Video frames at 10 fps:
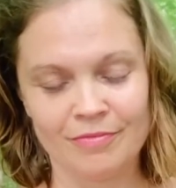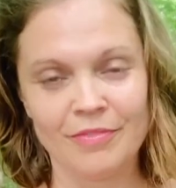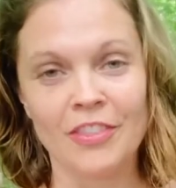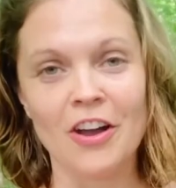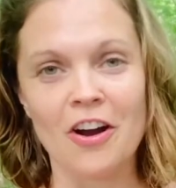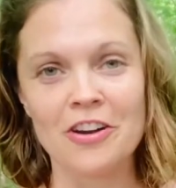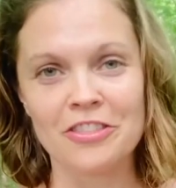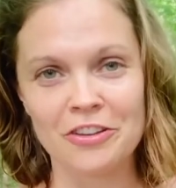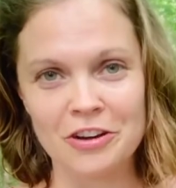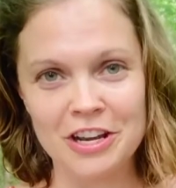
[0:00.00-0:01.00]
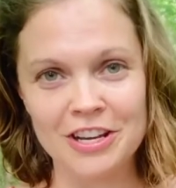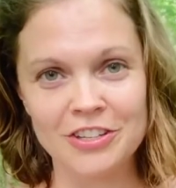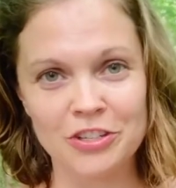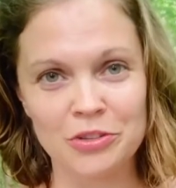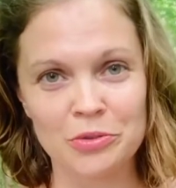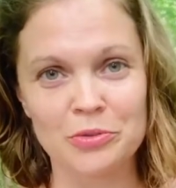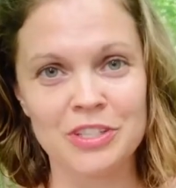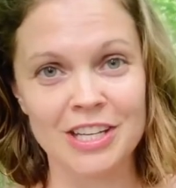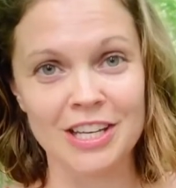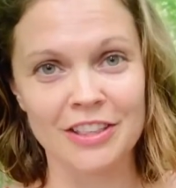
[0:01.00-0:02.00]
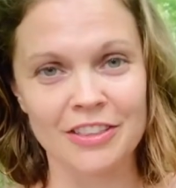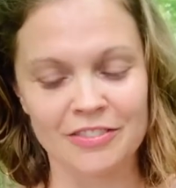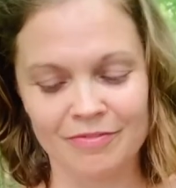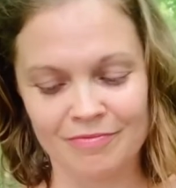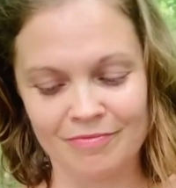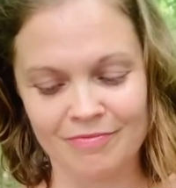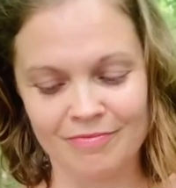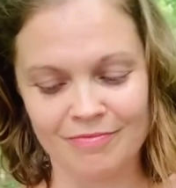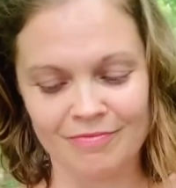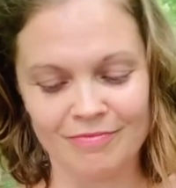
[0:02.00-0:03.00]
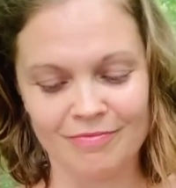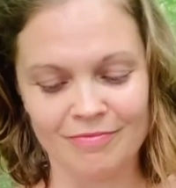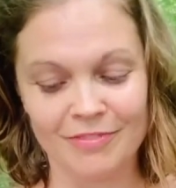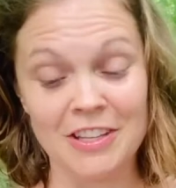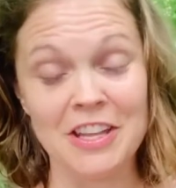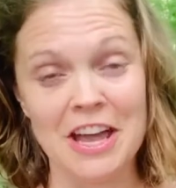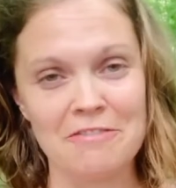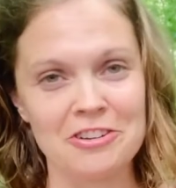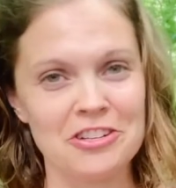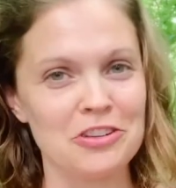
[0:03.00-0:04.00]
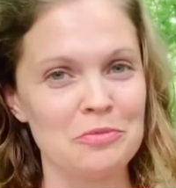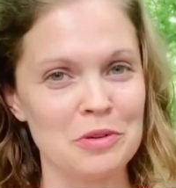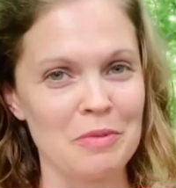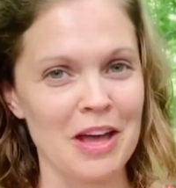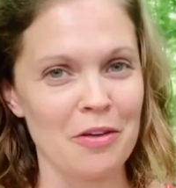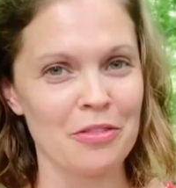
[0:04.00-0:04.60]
There are 32 teeth in the average human mouth.